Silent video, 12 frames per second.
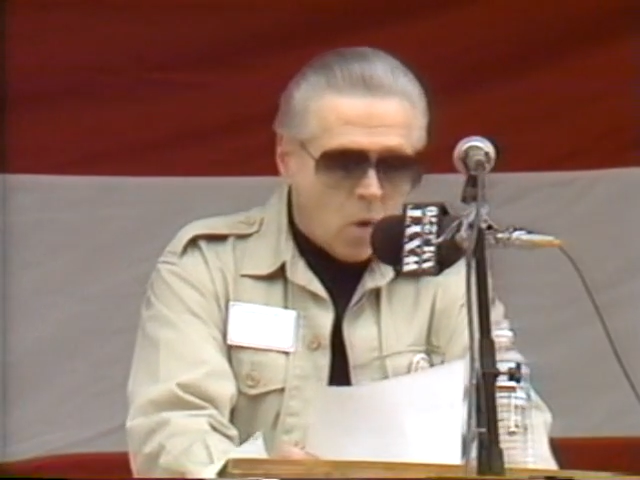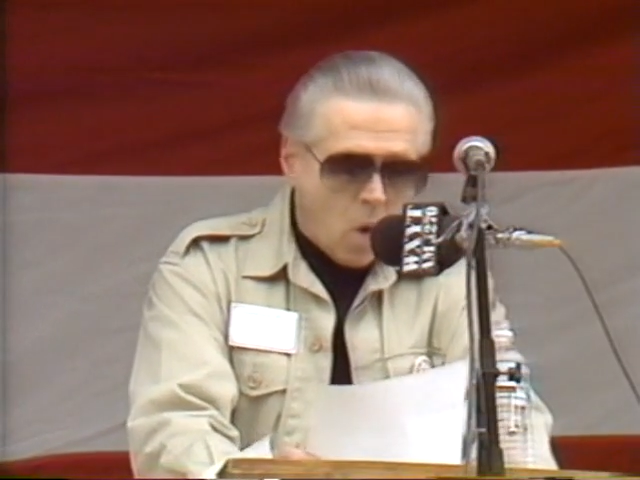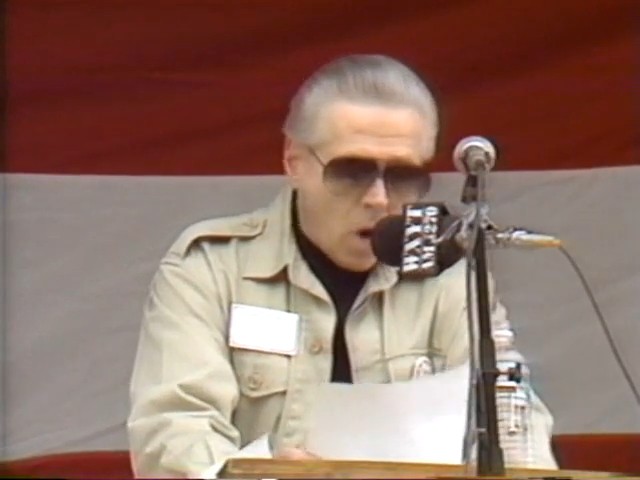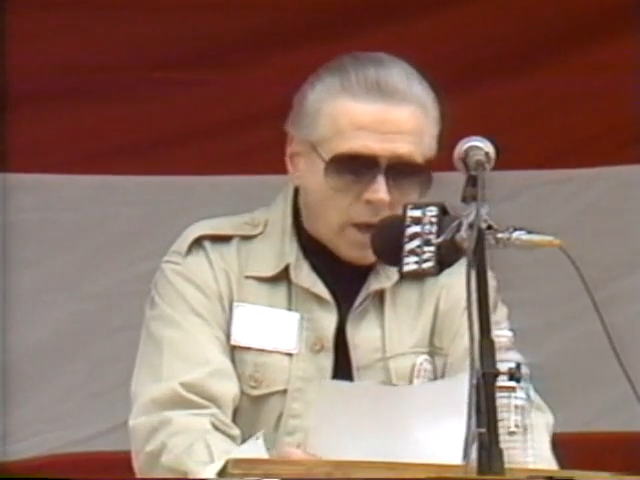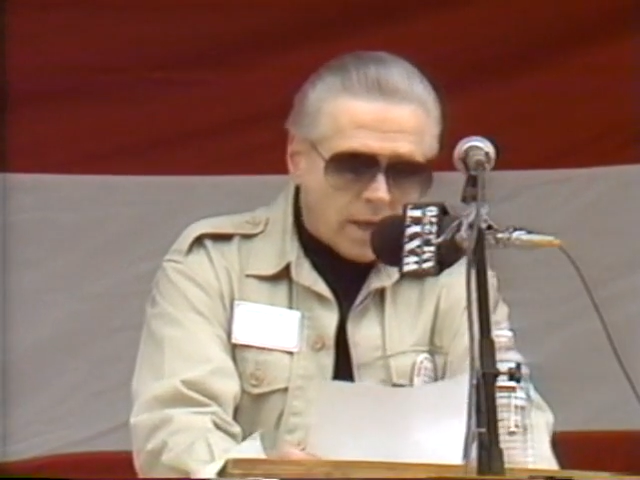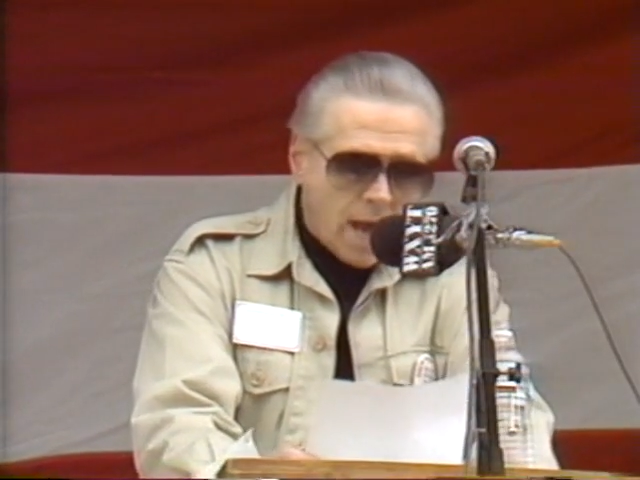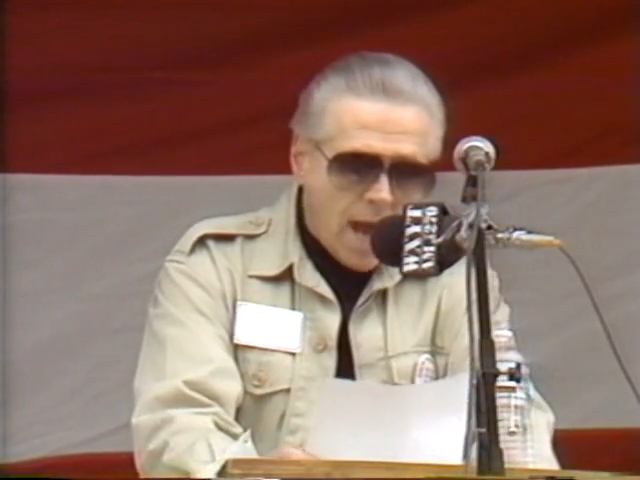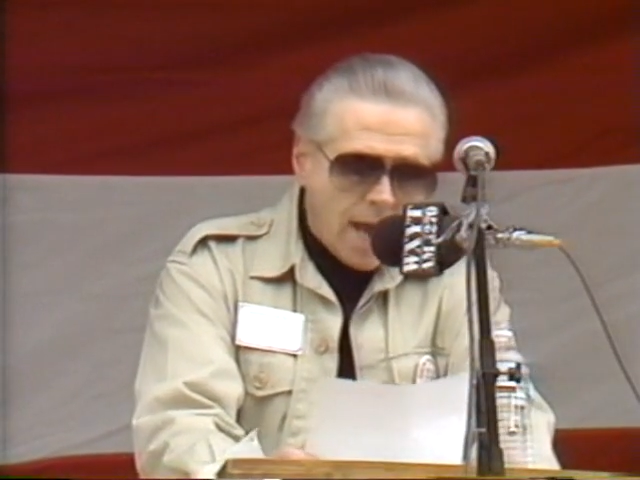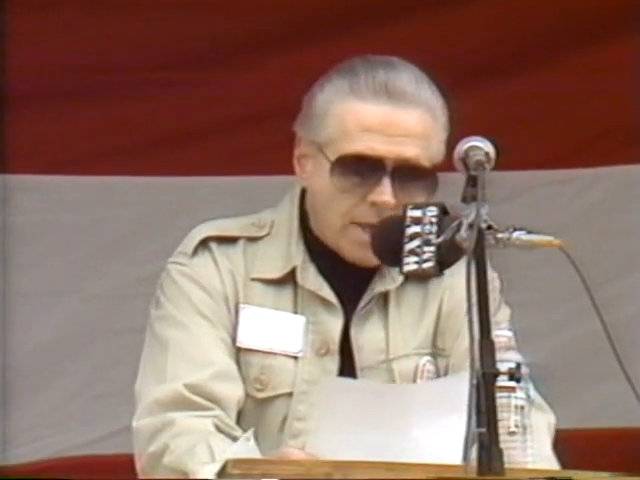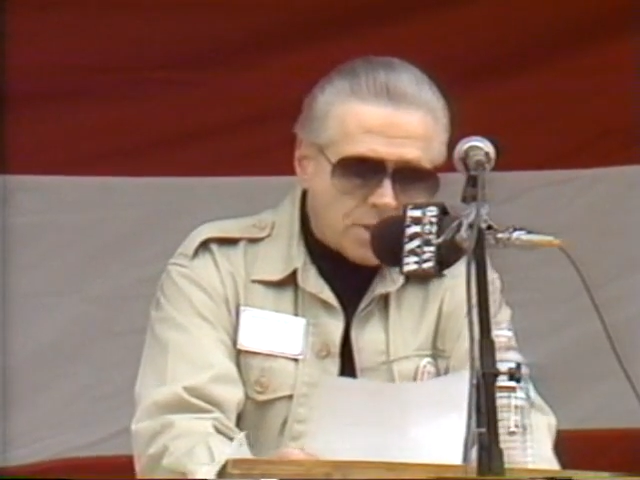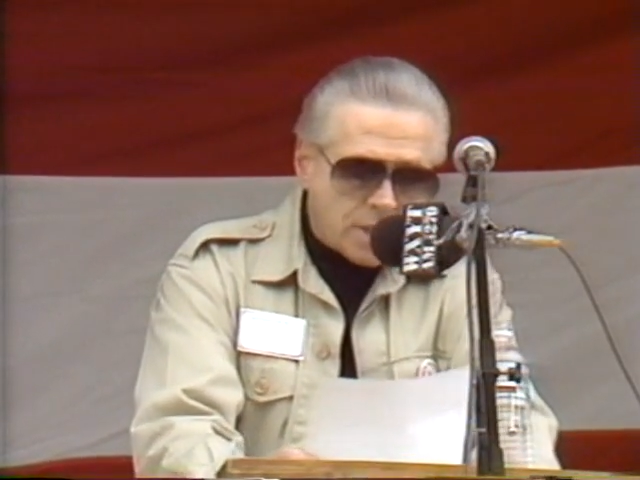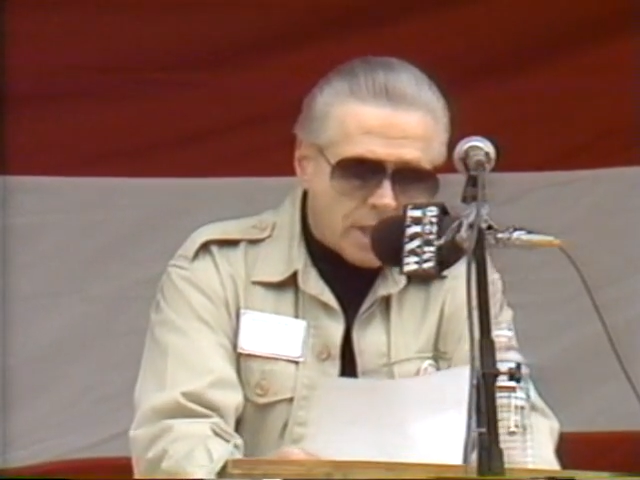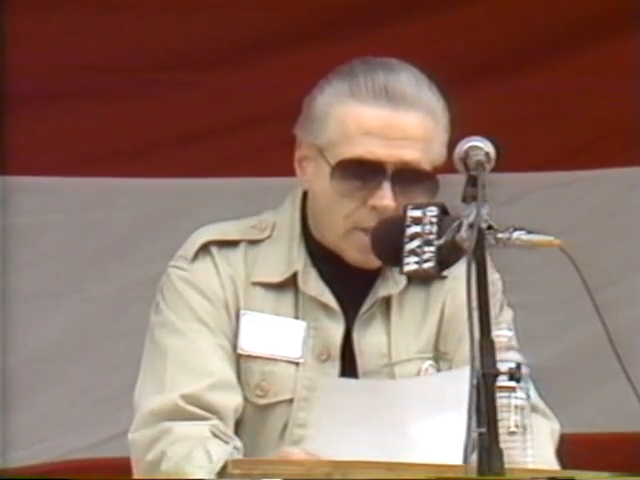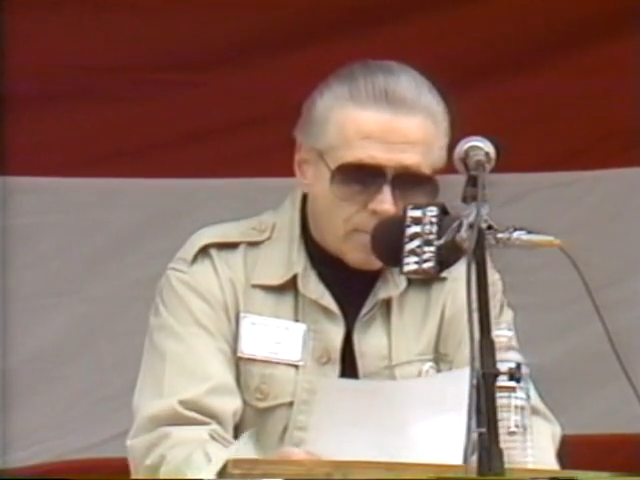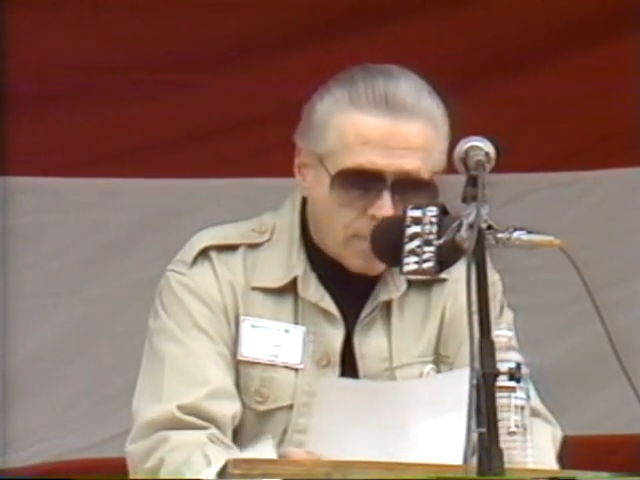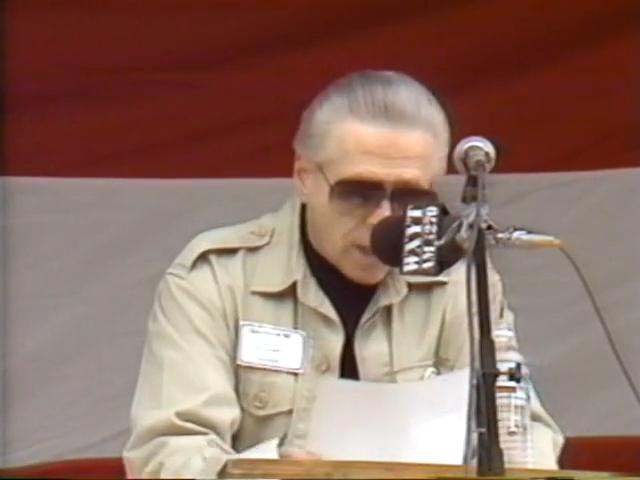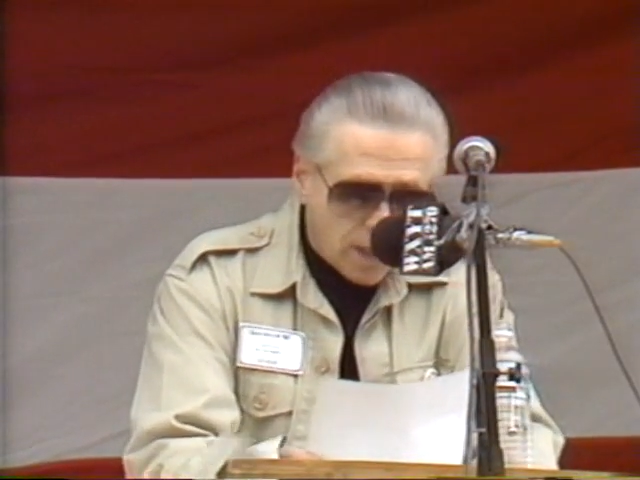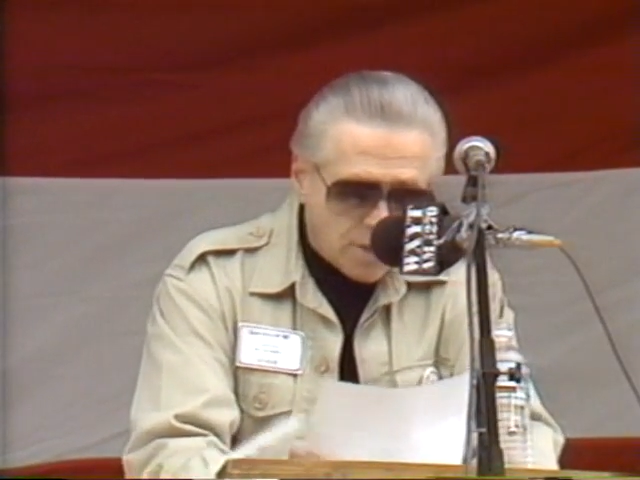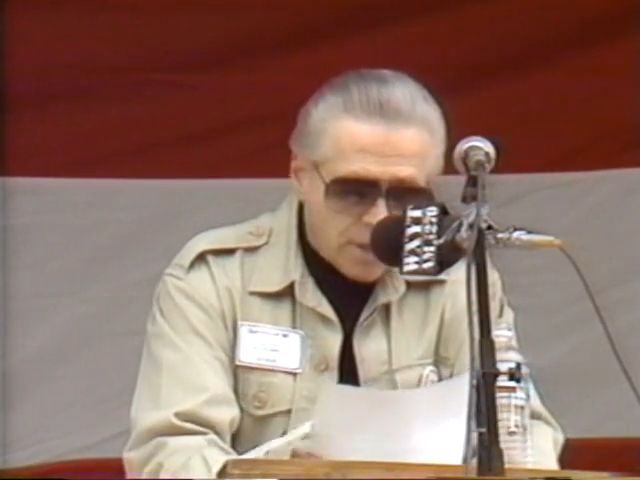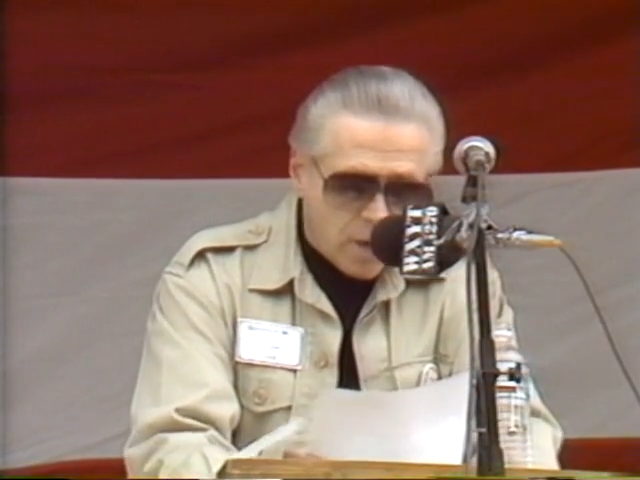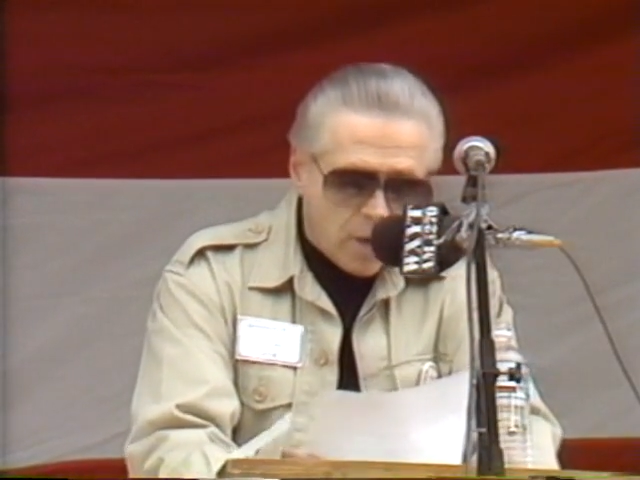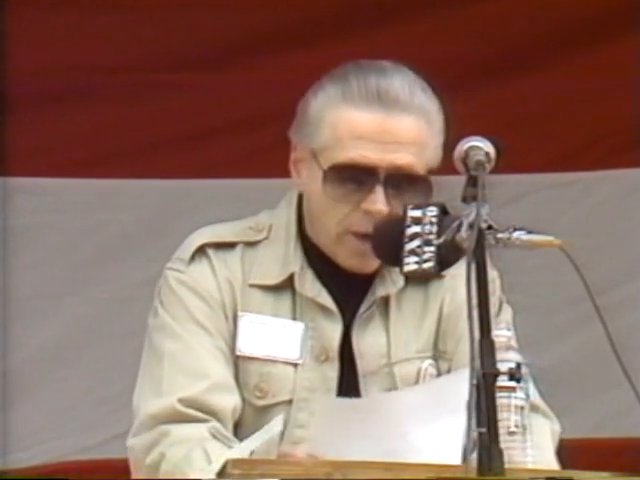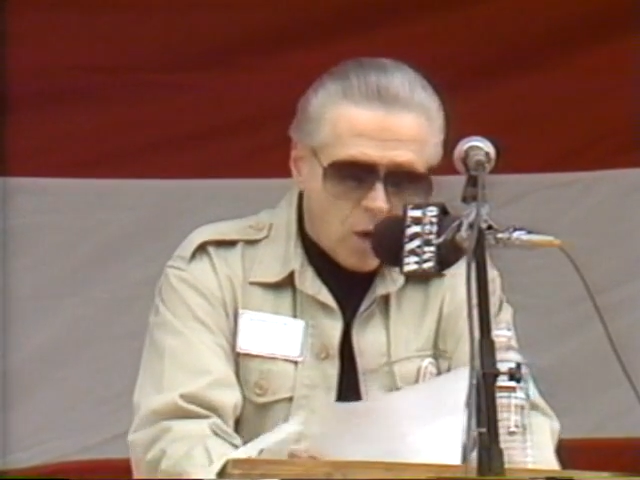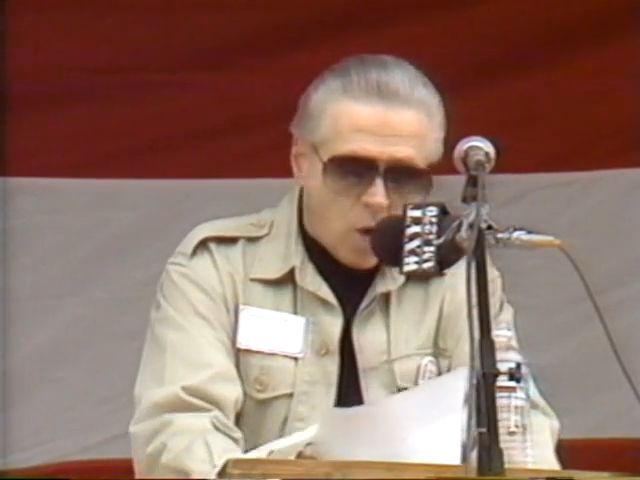organized in a
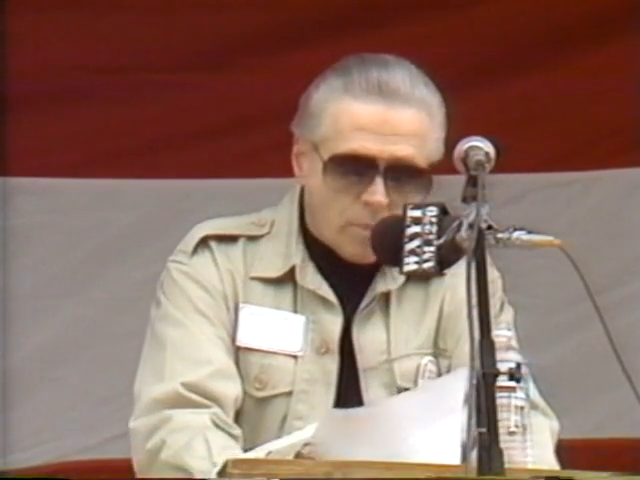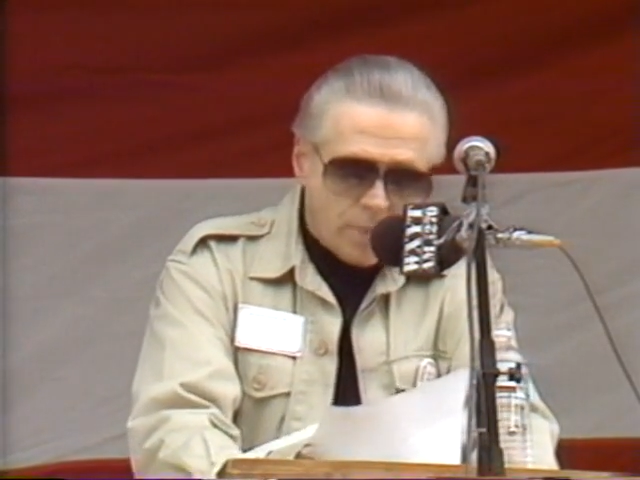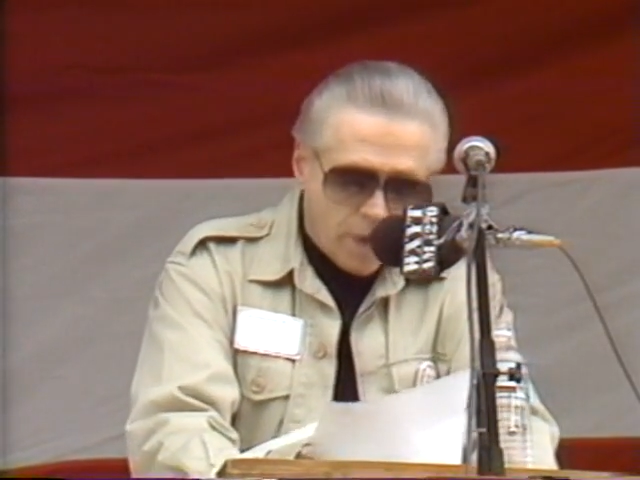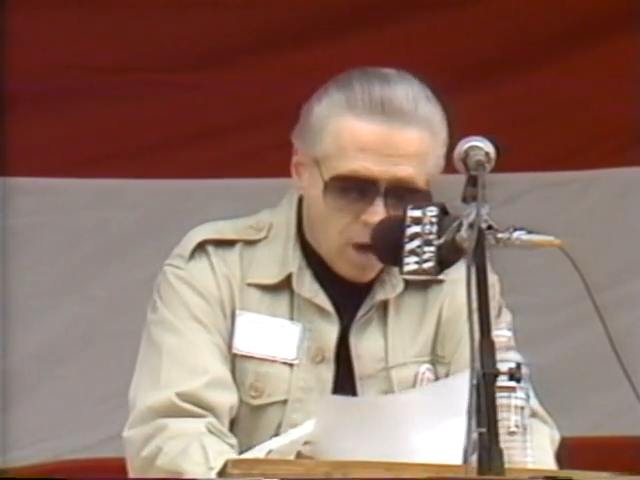military or